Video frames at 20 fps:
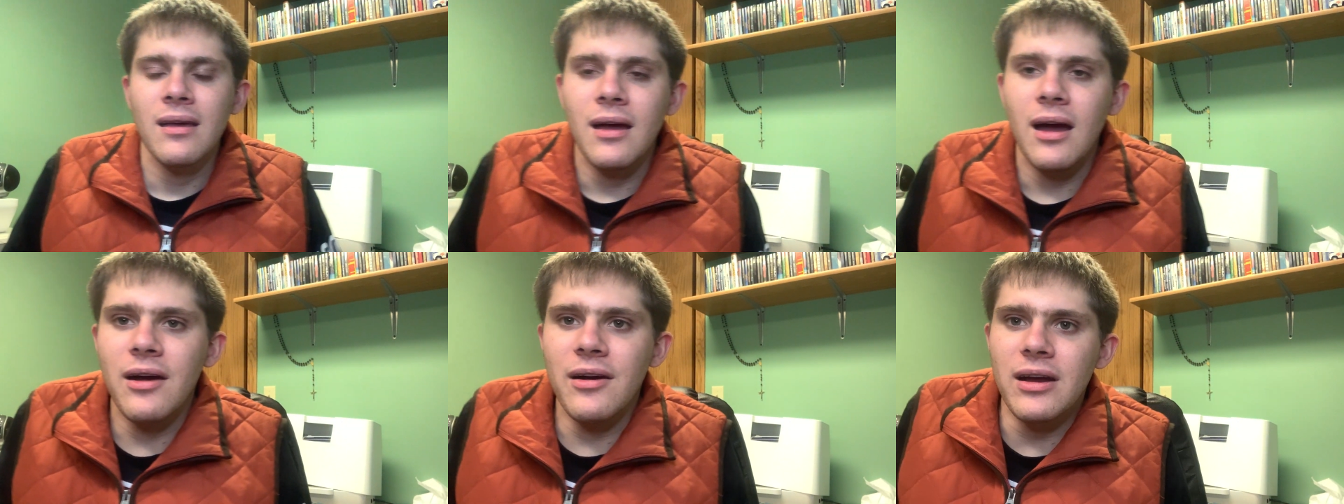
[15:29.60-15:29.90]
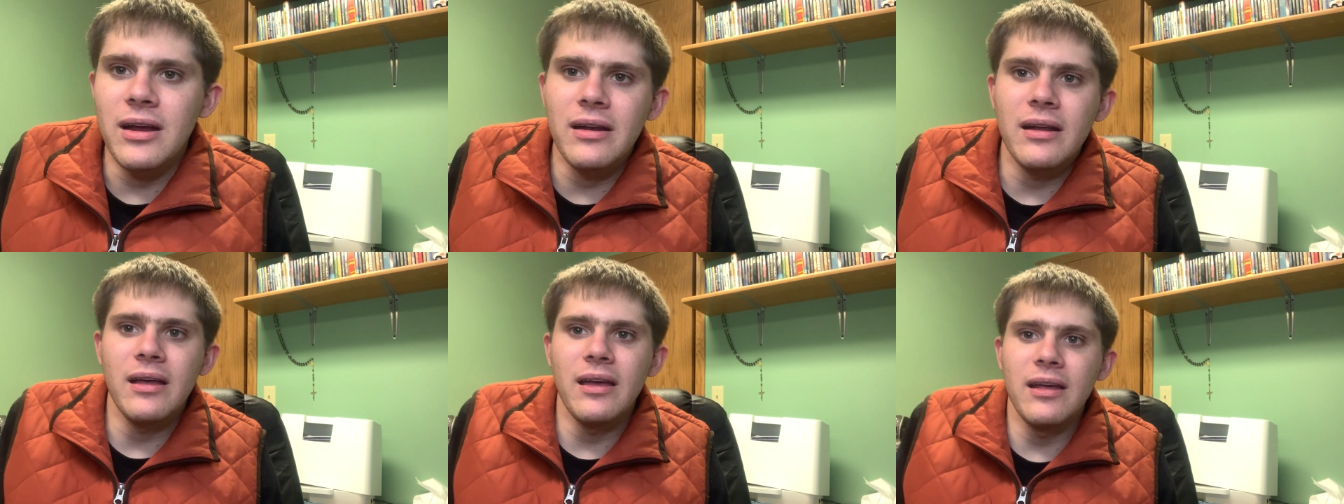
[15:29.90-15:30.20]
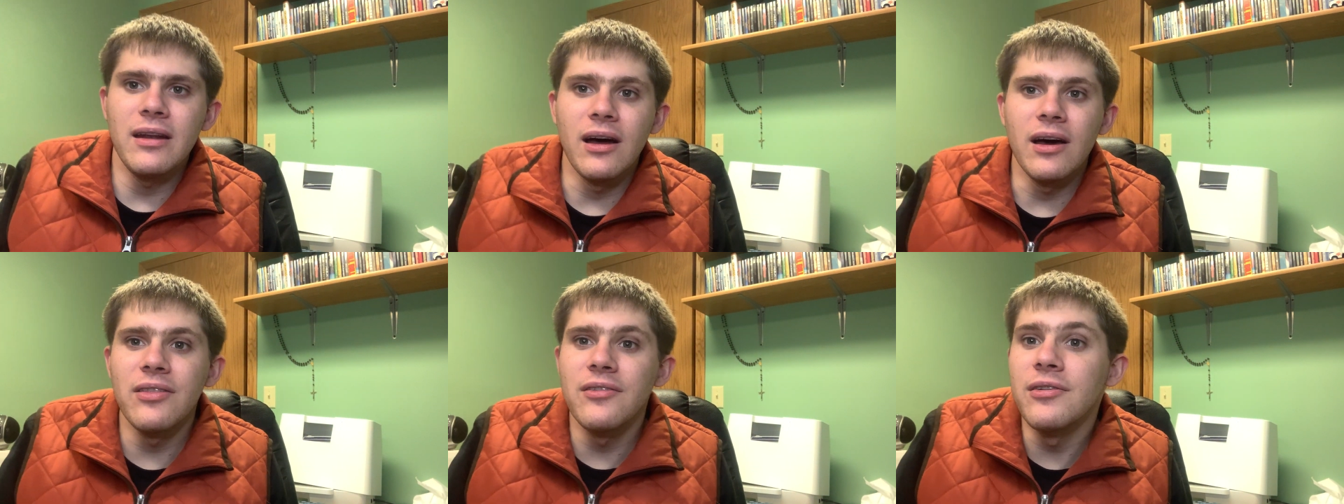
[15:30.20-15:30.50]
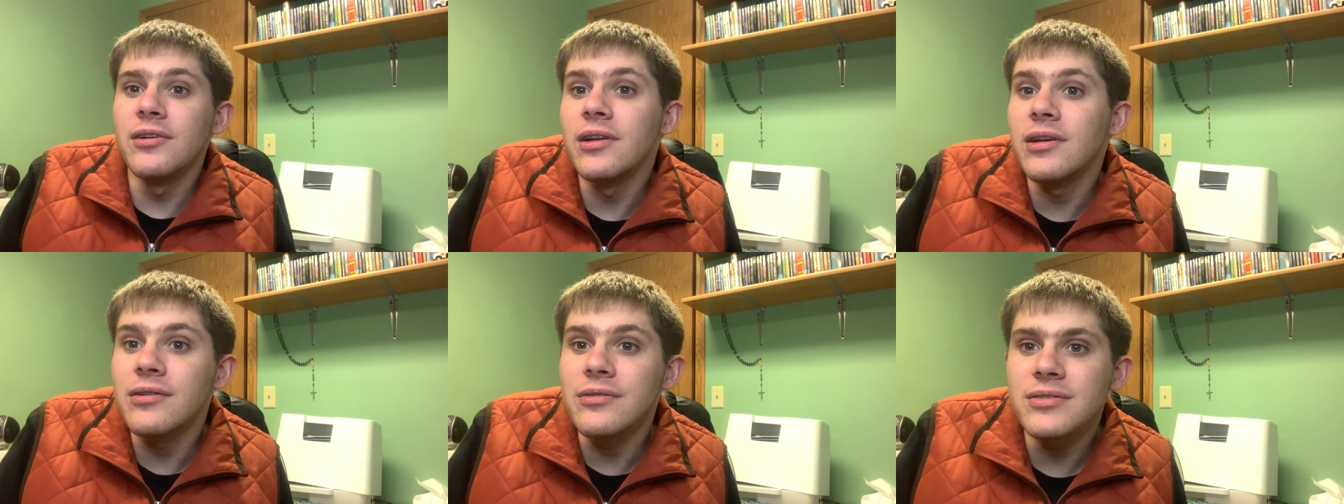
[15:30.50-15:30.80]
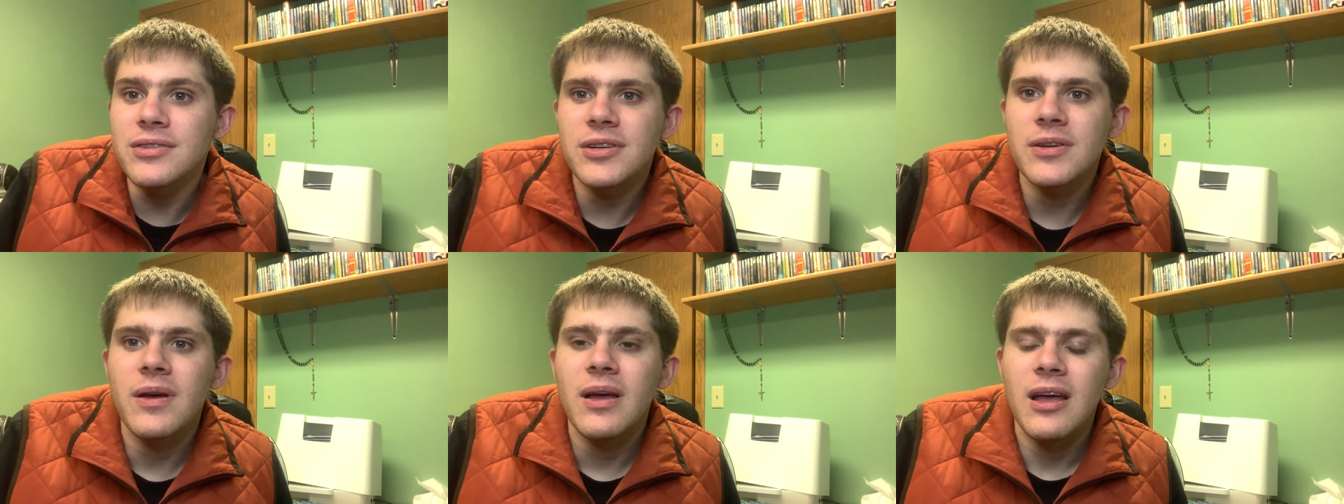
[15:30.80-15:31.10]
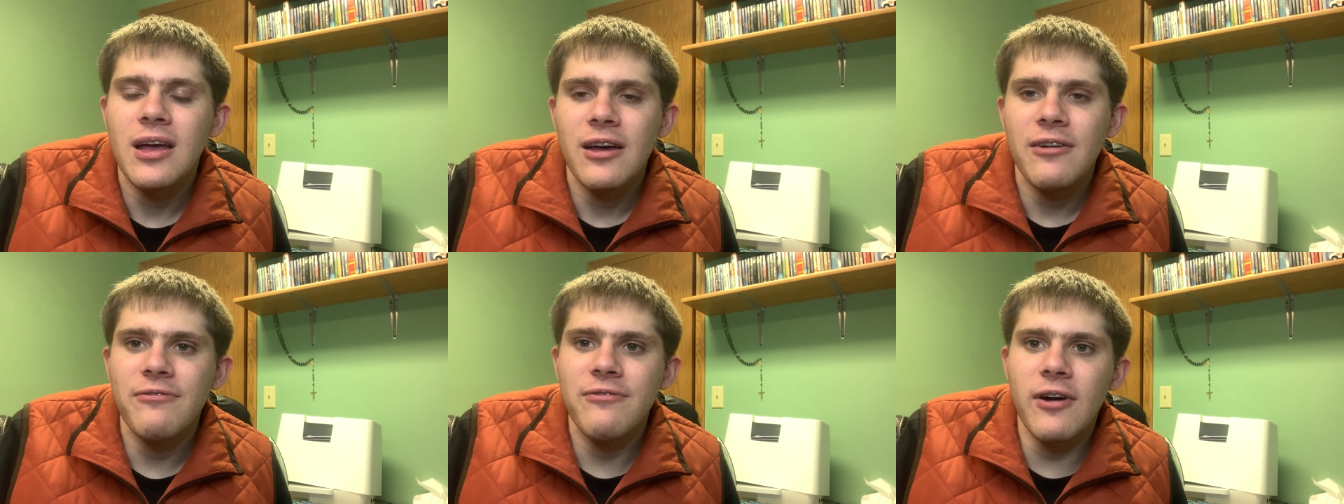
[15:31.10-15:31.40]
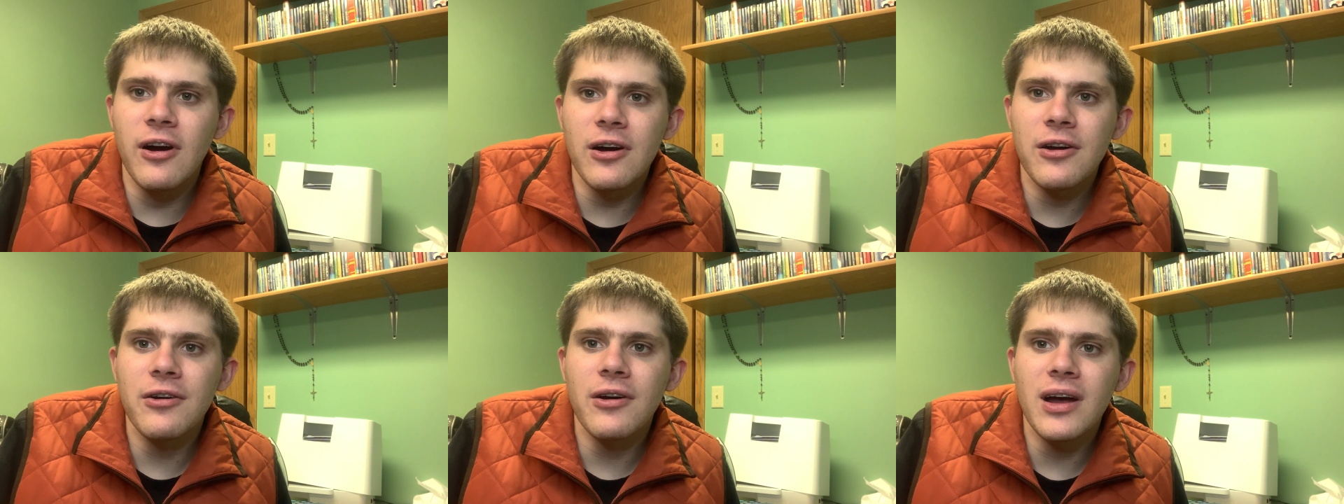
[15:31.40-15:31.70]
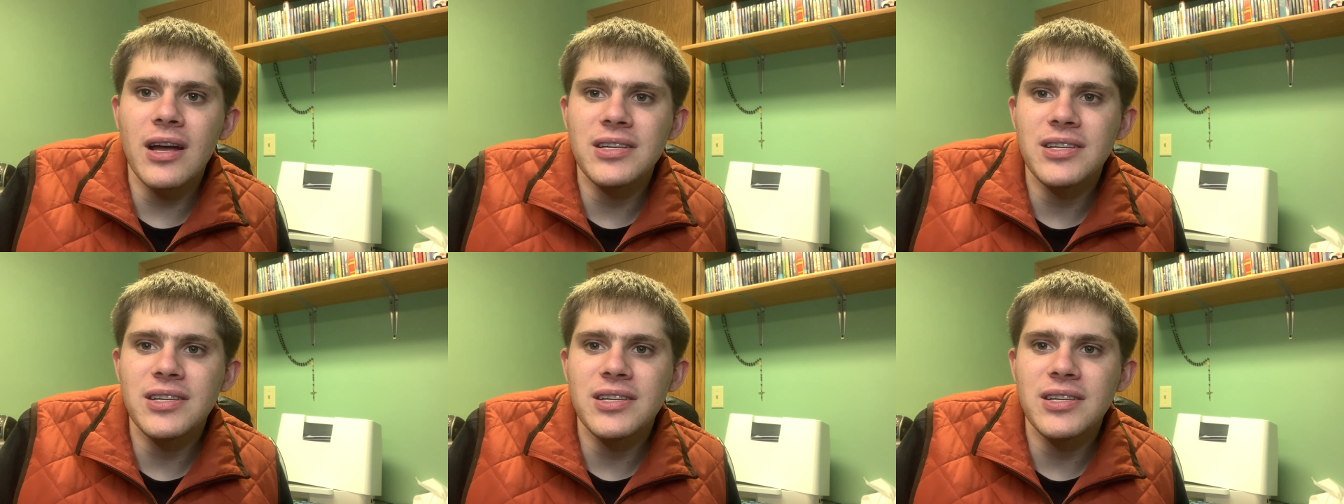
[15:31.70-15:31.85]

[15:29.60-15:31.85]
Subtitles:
Alright, in other news, Far Cry